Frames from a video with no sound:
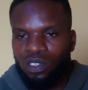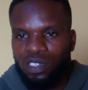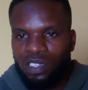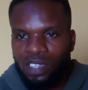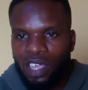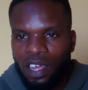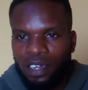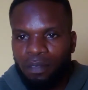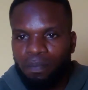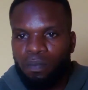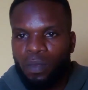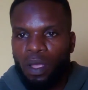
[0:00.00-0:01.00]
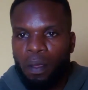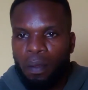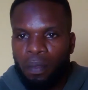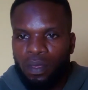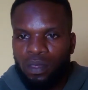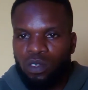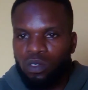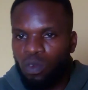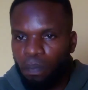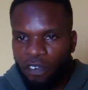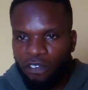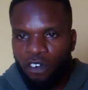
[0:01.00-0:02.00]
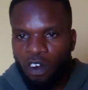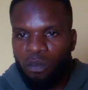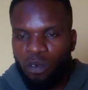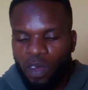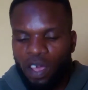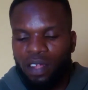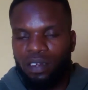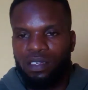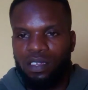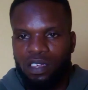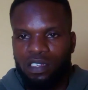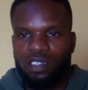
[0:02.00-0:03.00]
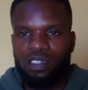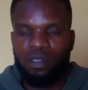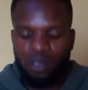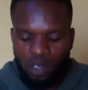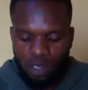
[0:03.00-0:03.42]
and to perform well. Yes.